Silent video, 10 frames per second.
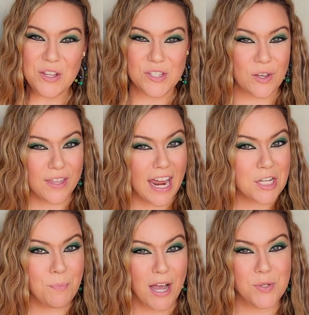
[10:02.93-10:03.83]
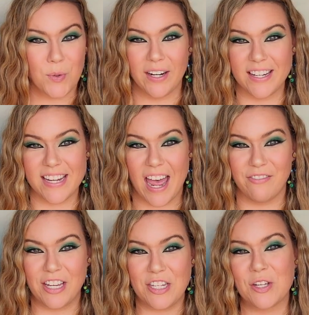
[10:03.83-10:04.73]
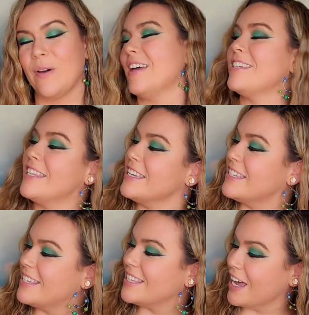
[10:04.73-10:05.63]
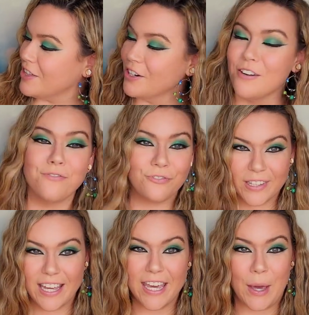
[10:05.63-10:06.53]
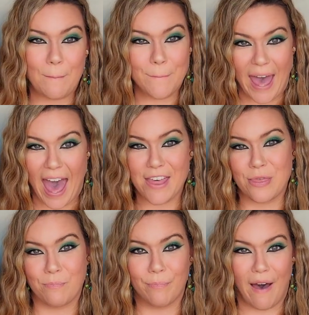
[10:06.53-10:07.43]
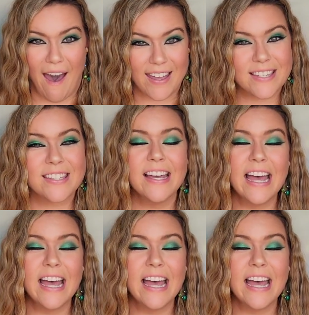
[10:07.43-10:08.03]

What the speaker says: So the next box we're gonna dive into is the Southern Fleek Bath Box.